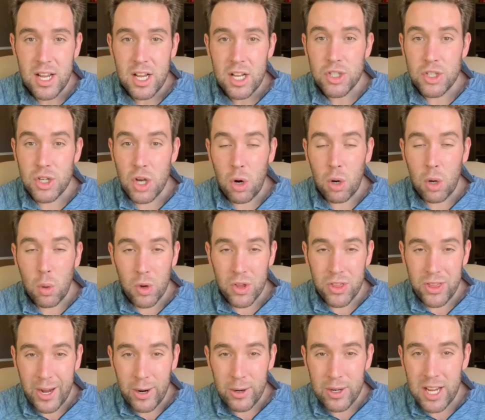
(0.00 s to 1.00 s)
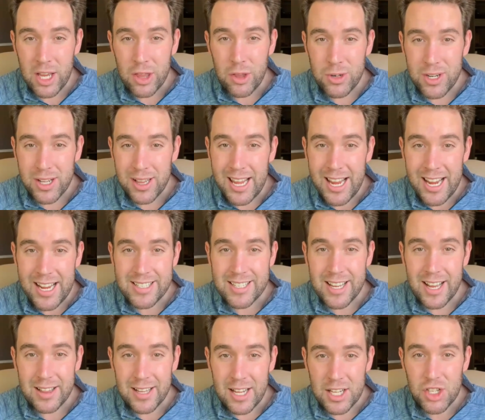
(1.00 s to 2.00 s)
So without any other delays,
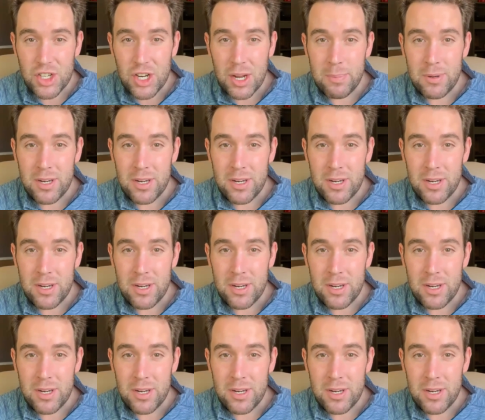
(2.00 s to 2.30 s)
let's jump